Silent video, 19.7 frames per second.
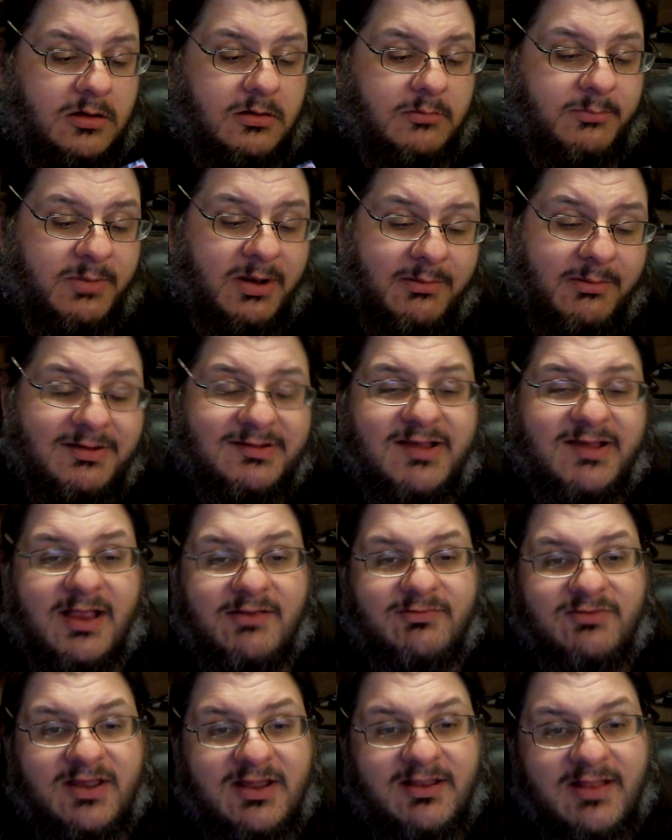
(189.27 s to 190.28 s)
But I want to say
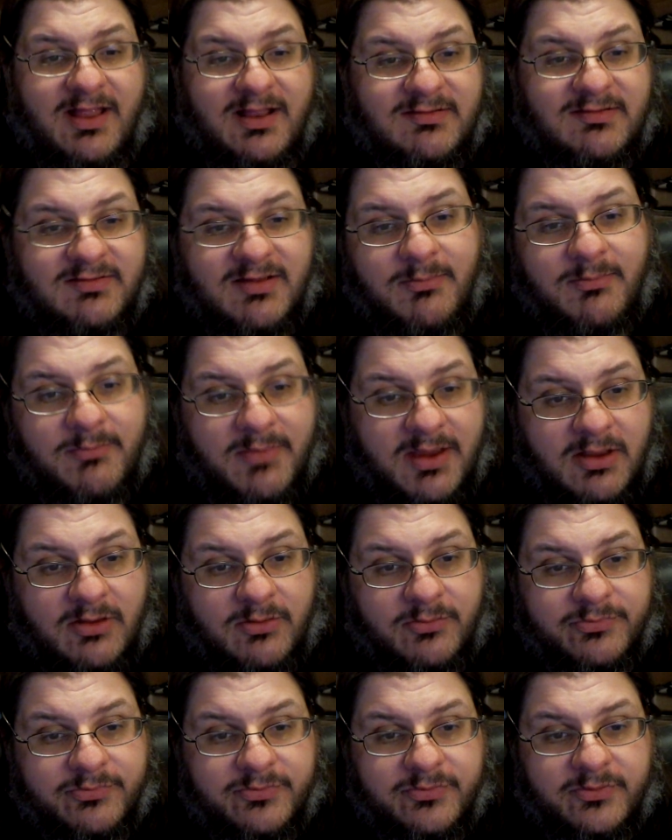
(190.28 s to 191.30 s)
I've seen that in something
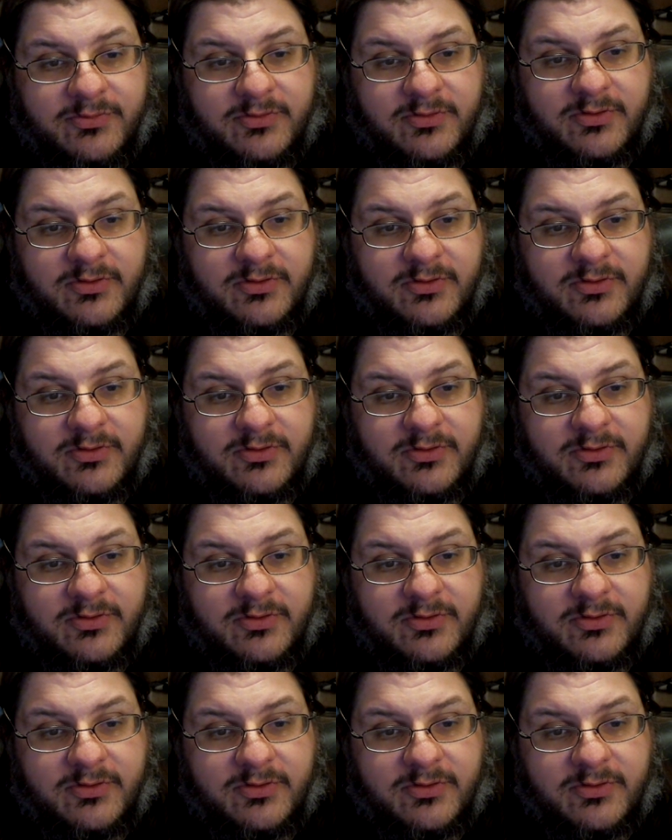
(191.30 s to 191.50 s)
else.